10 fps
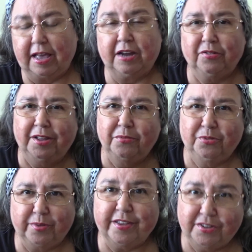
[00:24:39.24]
Actually, it was
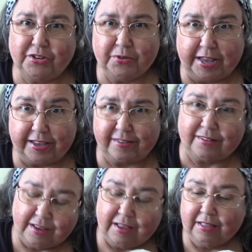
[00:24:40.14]
within 2
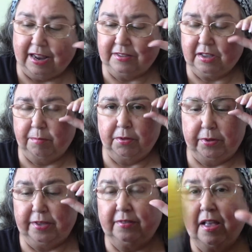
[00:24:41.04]
days, the last couple of
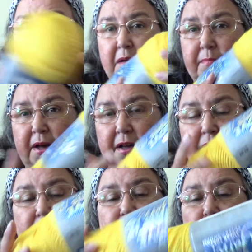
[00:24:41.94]
weeks.
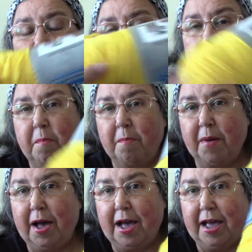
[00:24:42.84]
But for
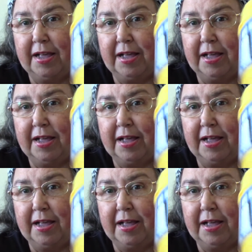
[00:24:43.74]
my